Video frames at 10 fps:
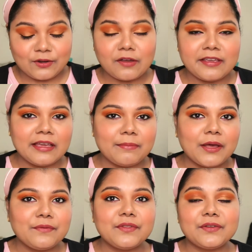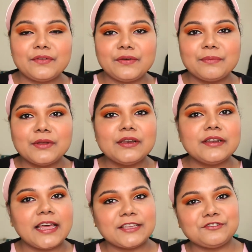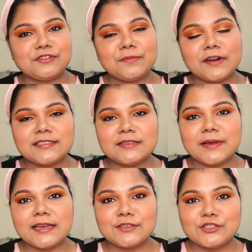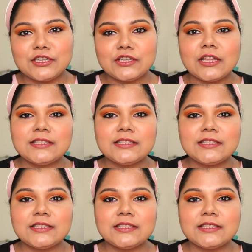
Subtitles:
Talking about the Rimmel natural bronzer packaging,